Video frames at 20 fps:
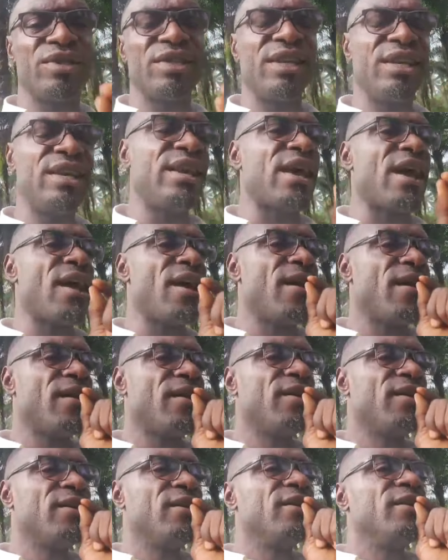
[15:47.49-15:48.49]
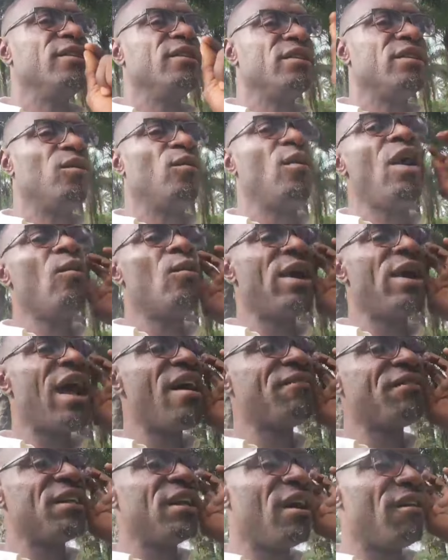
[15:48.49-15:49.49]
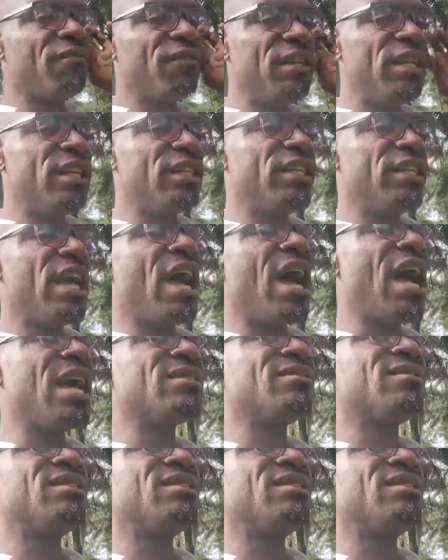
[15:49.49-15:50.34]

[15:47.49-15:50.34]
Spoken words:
see here, the one we have in our village here, has